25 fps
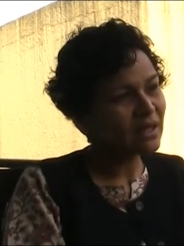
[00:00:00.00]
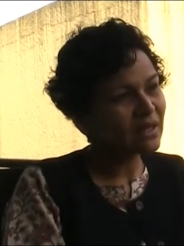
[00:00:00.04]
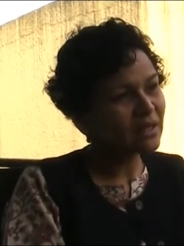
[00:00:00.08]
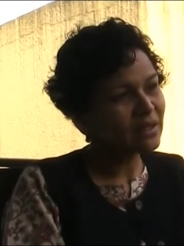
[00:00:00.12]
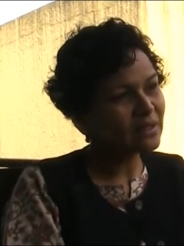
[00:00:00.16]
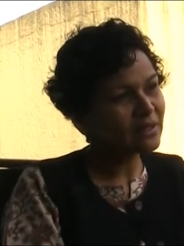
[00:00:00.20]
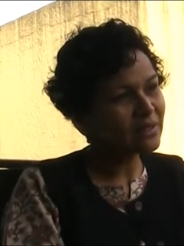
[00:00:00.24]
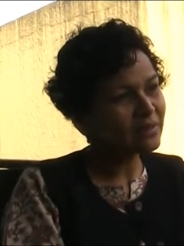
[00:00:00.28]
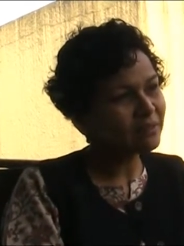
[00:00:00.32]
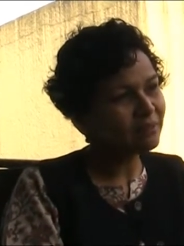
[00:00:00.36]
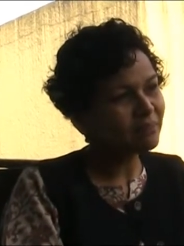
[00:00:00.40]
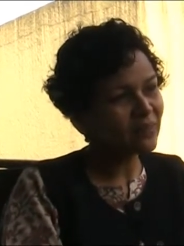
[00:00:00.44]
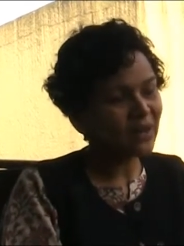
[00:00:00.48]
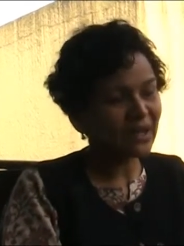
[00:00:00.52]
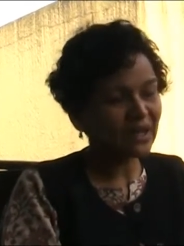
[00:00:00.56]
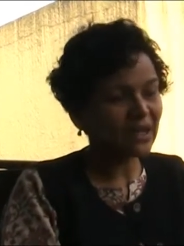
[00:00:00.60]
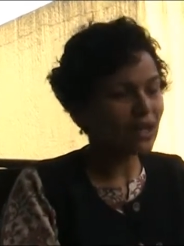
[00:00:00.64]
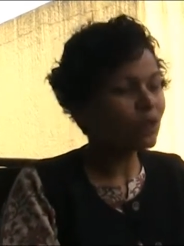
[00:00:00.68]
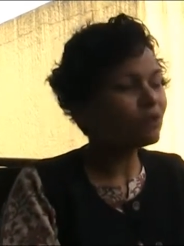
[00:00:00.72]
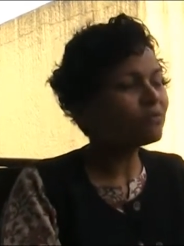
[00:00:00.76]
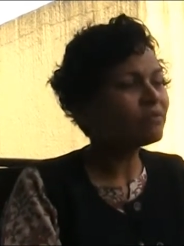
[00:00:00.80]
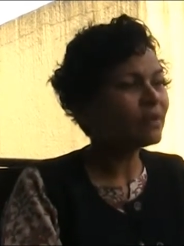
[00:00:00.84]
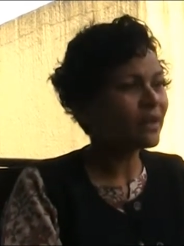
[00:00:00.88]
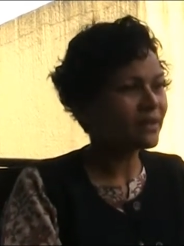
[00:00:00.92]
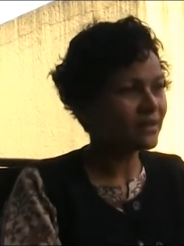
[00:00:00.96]
um, are
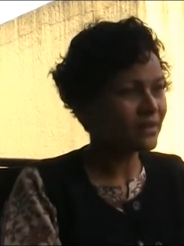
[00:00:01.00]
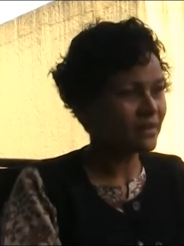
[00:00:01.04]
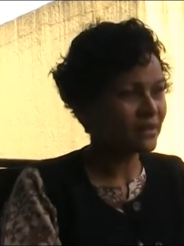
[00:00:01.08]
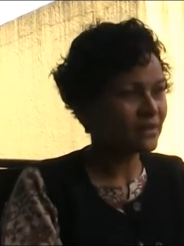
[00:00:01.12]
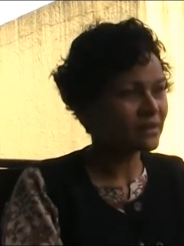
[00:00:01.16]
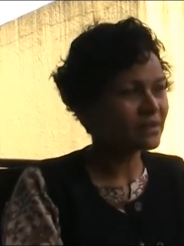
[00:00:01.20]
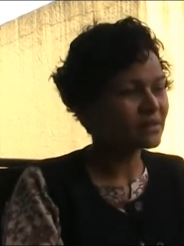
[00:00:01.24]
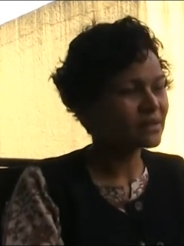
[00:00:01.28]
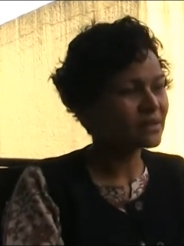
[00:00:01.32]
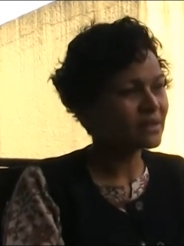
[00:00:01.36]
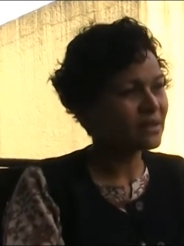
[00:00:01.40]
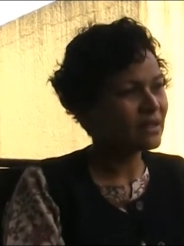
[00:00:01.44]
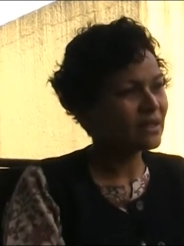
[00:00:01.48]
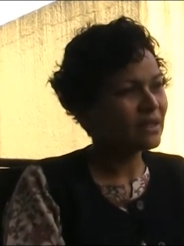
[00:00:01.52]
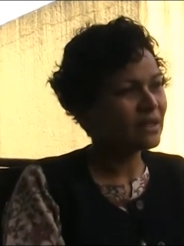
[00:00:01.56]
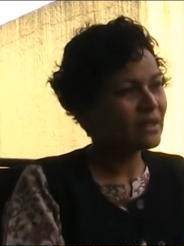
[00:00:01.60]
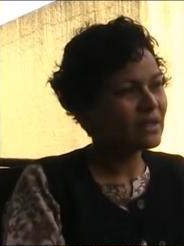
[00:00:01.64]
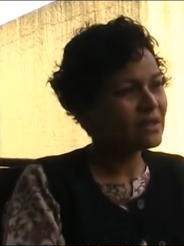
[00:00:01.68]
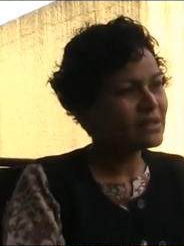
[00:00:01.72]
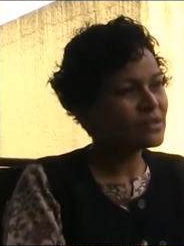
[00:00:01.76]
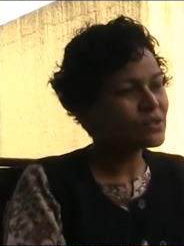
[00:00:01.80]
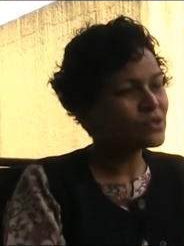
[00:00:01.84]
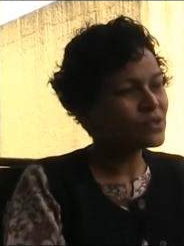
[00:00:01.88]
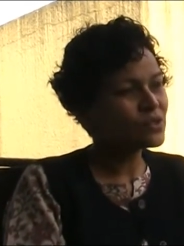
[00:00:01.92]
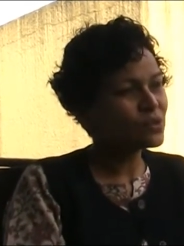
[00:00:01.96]
now flooded
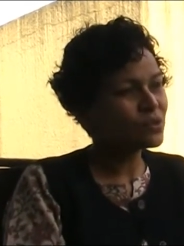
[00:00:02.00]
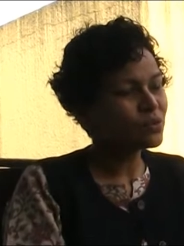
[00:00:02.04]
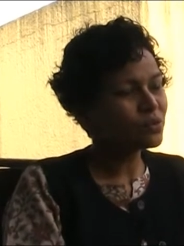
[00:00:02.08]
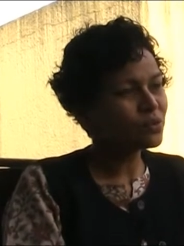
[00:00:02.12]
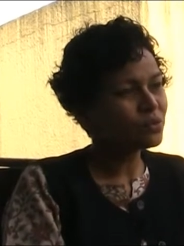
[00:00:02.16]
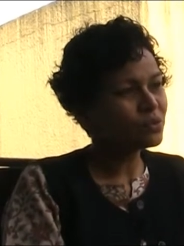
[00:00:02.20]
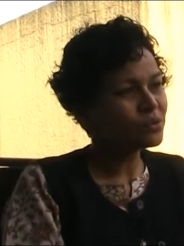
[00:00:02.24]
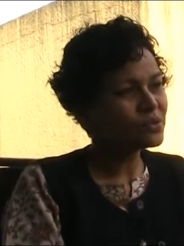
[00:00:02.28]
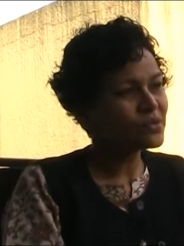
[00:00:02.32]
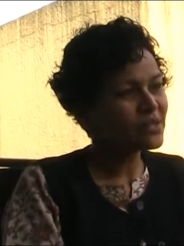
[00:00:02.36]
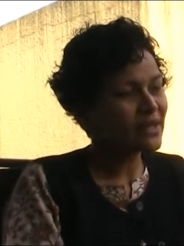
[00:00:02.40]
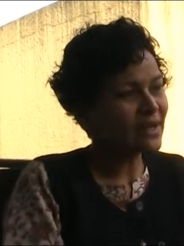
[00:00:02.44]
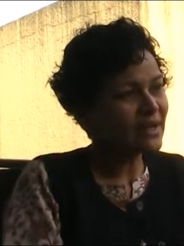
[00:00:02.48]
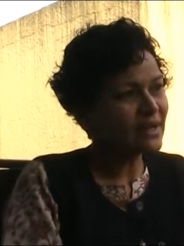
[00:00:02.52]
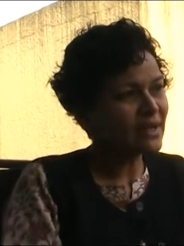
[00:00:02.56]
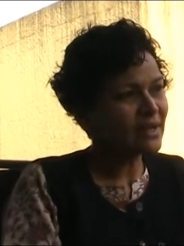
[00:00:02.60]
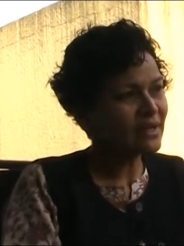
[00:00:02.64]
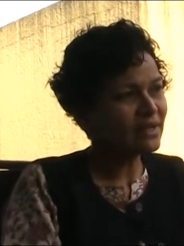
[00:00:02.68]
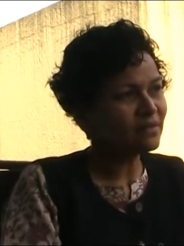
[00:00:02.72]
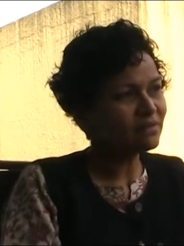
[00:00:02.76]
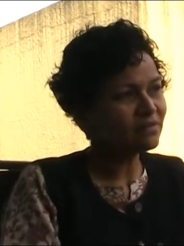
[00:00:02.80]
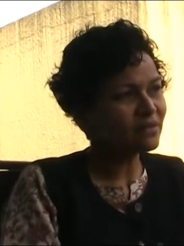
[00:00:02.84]
so suddenly,